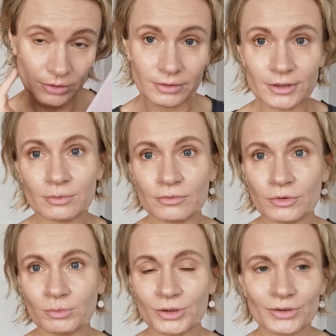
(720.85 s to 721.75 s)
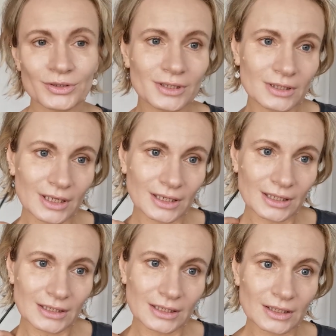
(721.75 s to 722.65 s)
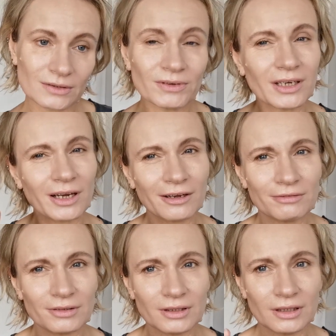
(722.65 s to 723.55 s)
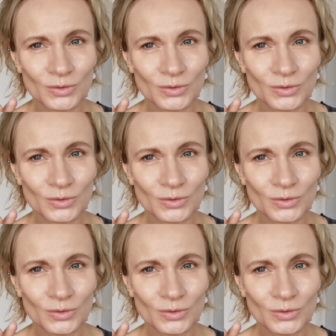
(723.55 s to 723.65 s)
be honest with you, because it's, like I said, it's very heavy